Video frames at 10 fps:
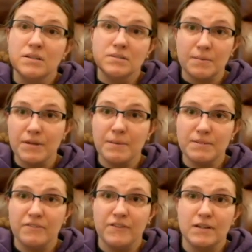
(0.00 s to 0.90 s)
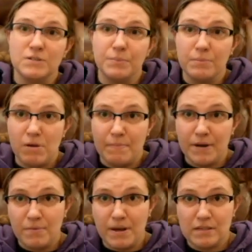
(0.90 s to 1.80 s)
Sometimes I forget to bring my
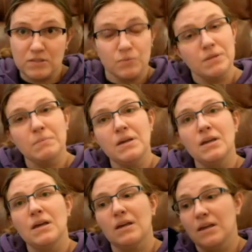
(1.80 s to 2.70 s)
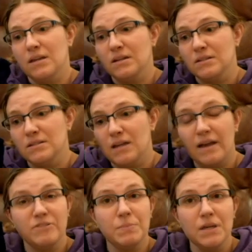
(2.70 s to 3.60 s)
bigger masks with me and I
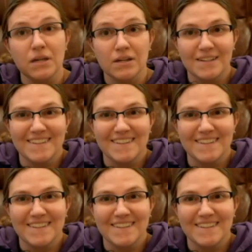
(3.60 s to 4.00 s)
have to pee.